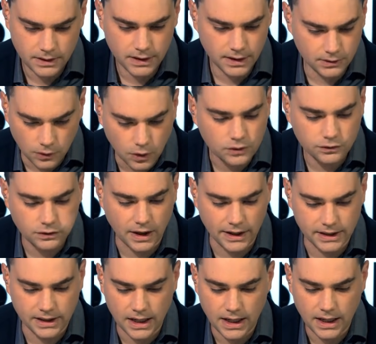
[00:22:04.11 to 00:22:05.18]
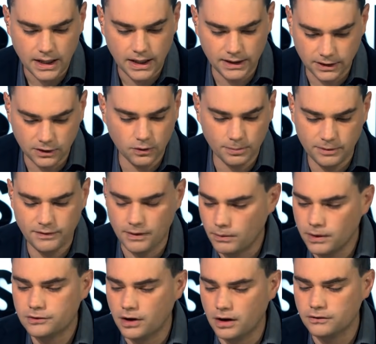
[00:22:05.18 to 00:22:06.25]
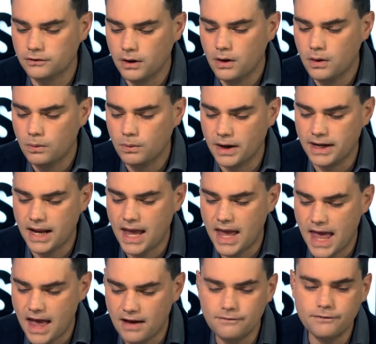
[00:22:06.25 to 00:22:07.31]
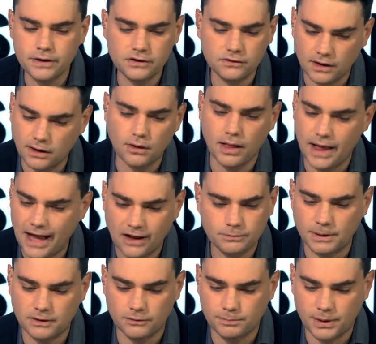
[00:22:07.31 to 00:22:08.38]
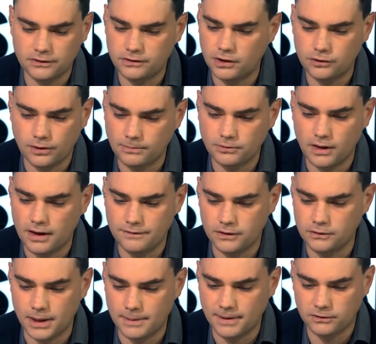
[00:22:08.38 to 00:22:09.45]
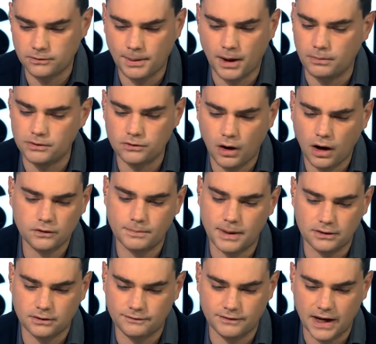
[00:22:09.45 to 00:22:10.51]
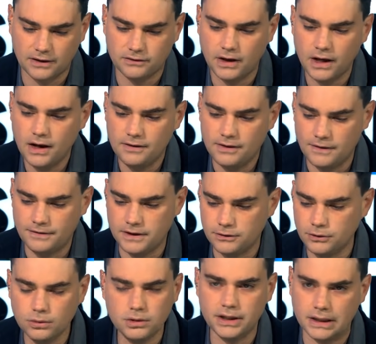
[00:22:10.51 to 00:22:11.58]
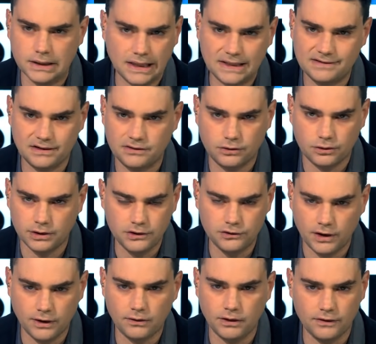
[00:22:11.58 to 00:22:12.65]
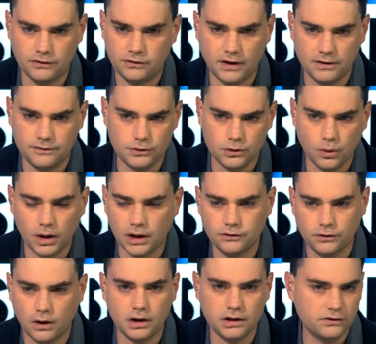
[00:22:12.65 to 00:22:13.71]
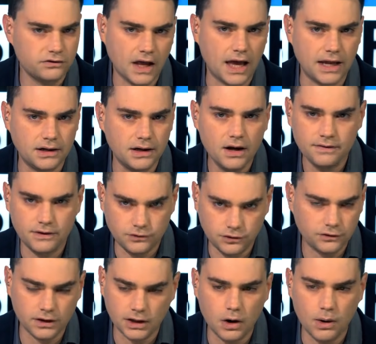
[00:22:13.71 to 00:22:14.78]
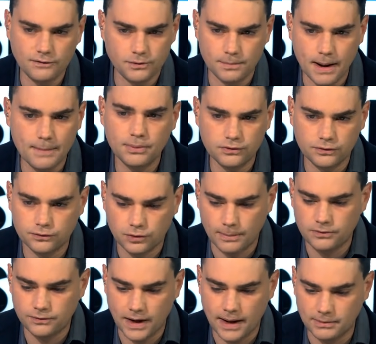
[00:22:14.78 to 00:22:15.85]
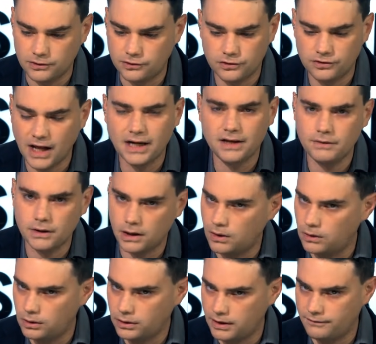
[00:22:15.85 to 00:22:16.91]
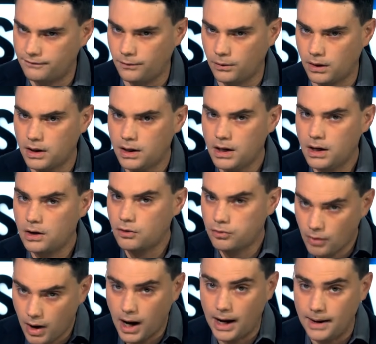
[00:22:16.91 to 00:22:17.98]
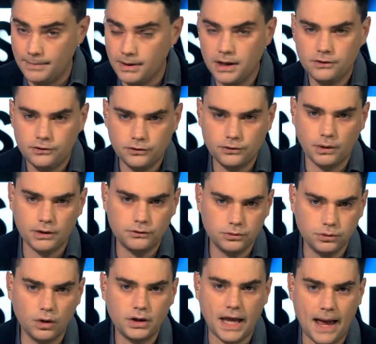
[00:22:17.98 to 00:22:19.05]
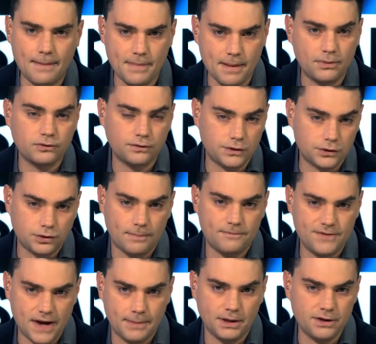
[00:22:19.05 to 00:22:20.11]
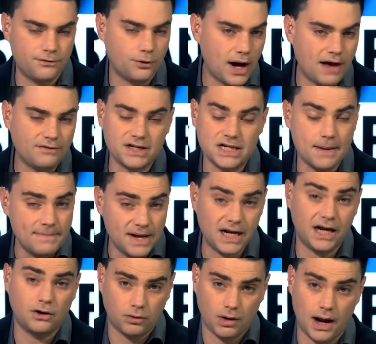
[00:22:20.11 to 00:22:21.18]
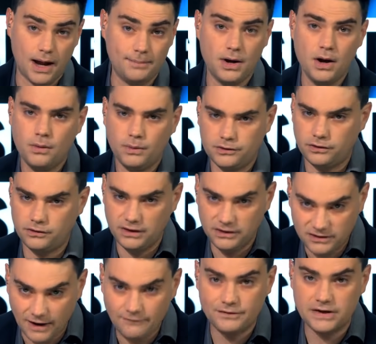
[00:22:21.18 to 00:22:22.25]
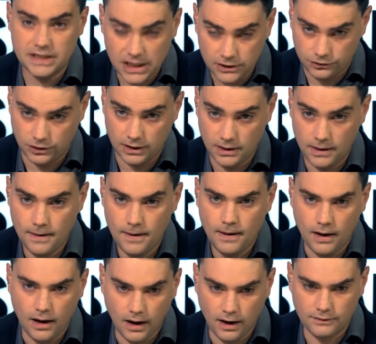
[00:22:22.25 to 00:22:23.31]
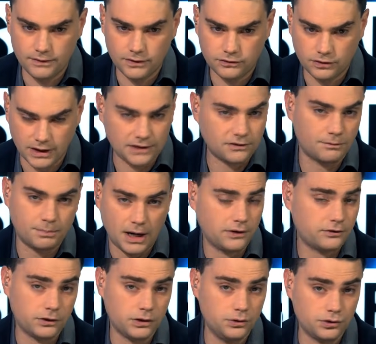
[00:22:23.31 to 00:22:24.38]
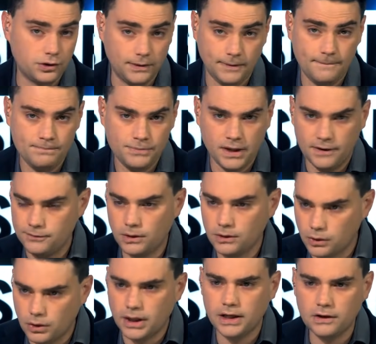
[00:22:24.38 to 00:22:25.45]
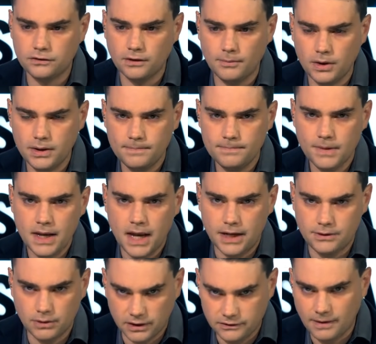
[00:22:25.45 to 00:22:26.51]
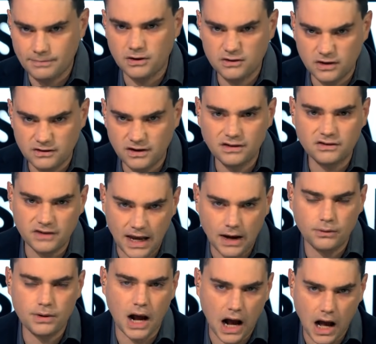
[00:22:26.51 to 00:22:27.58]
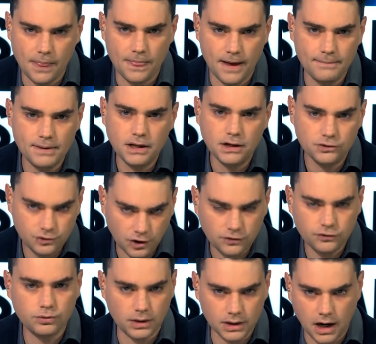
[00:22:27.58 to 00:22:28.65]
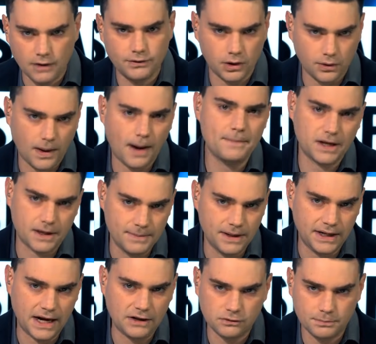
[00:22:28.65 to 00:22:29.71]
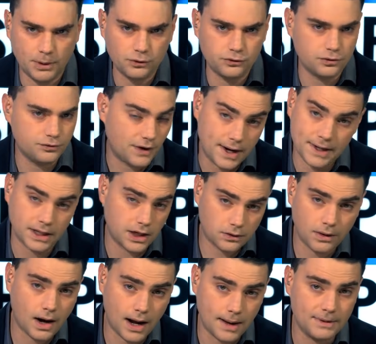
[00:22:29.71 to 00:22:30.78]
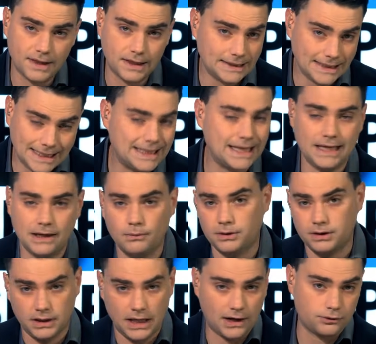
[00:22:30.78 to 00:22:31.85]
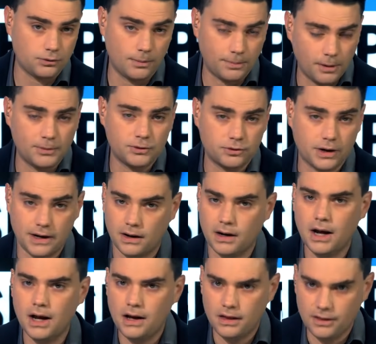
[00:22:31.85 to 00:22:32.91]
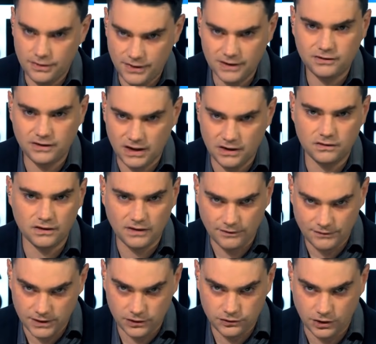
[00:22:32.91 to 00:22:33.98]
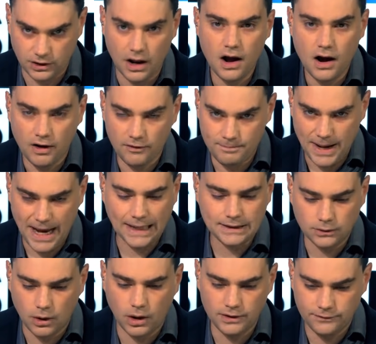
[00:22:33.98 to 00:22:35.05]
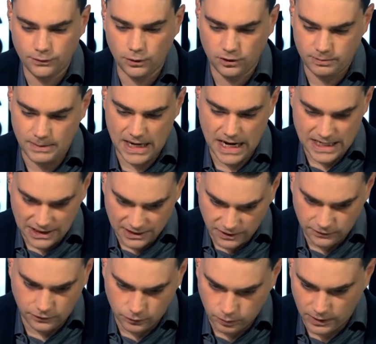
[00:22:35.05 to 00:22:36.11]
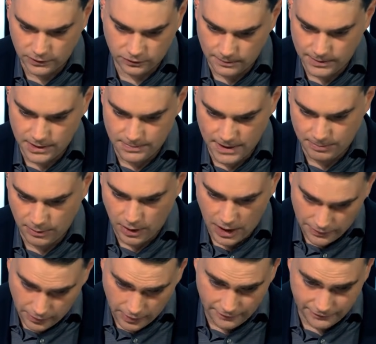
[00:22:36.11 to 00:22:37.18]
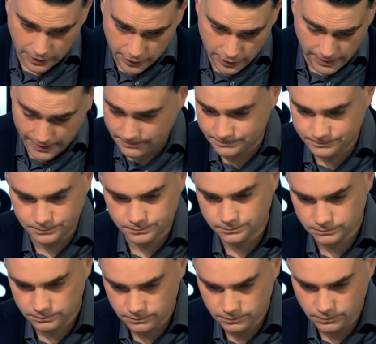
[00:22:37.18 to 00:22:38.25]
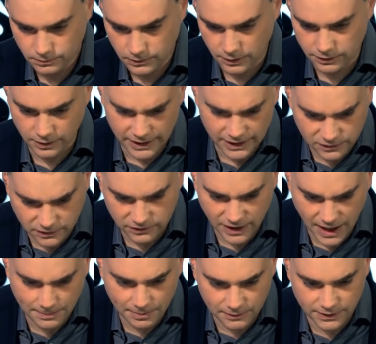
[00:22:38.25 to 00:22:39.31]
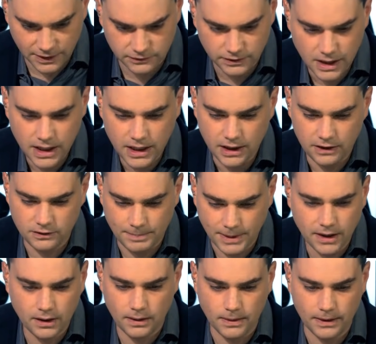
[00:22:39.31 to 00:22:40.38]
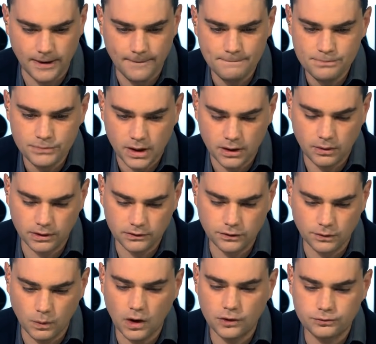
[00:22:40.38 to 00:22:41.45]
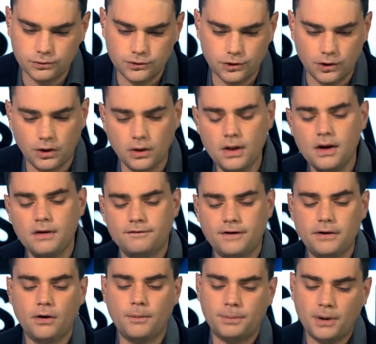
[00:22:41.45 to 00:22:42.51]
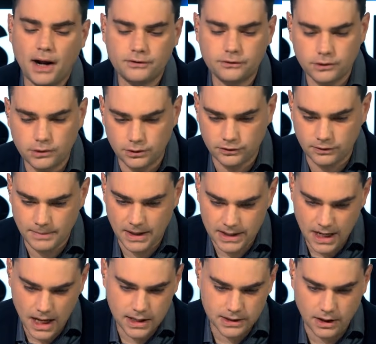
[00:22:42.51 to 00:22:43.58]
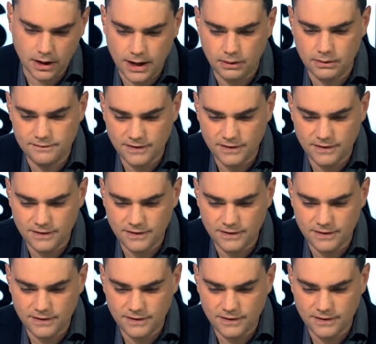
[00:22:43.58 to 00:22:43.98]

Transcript: it looks like a little bit of a witch hunt when every single aspect of President Trump's life is being picked apart. We talked about the fact that the newly elected attorney general in the state of New York has already said that she's going to go after members of Trump's family. She's not even going to go looking for crime. She's going to look at members of the Trump family for having committed crime, which is the definition of selective prosecution. If you're looking at someone and you are attempting to dig down on them just to uncover a crime they committed, as opposed to finding a crime and then linking it with the actual perpetrator, this is the definition of bad law enforcement. And yet, this is what so many people on the left are doing. The latest example of this is apparently, according to the Wall Street Journal, federal prosecutors in Manhattan are now